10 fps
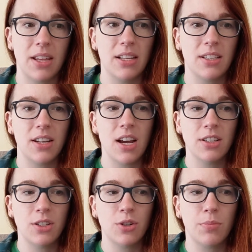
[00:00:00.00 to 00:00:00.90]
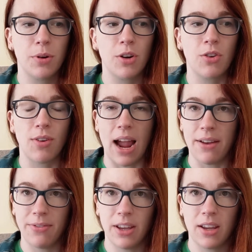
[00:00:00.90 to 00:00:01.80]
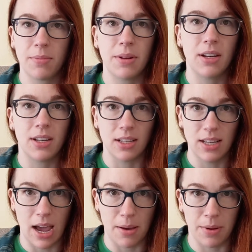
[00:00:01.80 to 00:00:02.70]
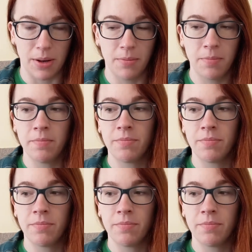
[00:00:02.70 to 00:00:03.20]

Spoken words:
It's not super graphic, but it does happen.